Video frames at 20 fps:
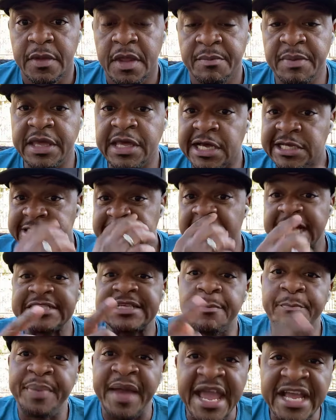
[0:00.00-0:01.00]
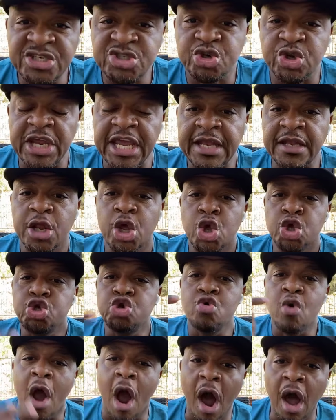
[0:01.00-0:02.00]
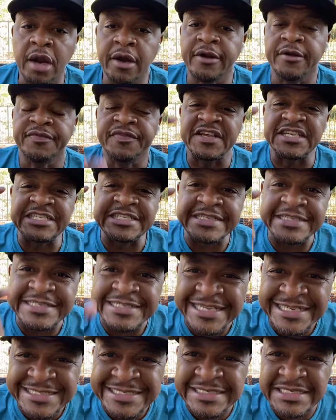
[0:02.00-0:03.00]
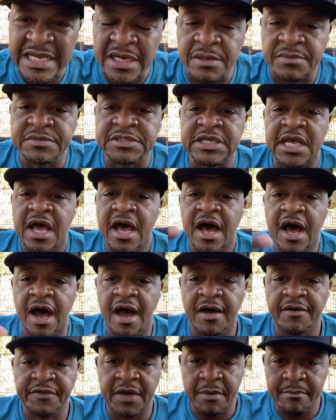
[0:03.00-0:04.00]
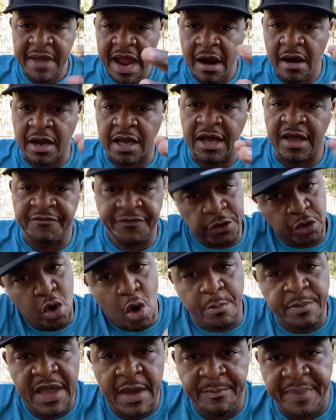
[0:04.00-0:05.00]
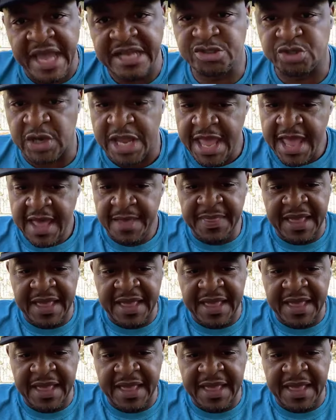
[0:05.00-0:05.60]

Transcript: because as a patriot, you honor the systems of America if you're going to be a patriot.